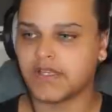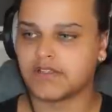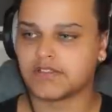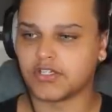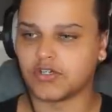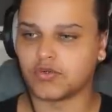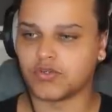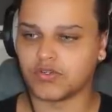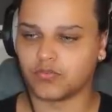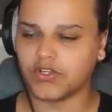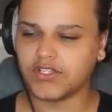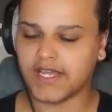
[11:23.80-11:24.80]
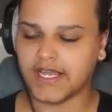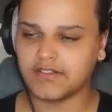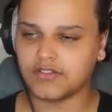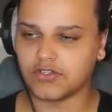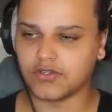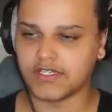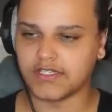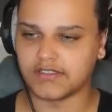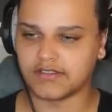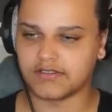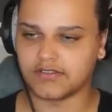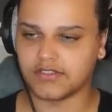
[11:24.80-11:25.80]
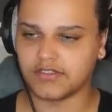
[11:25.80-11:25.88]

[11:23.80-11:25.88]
So what you can do is you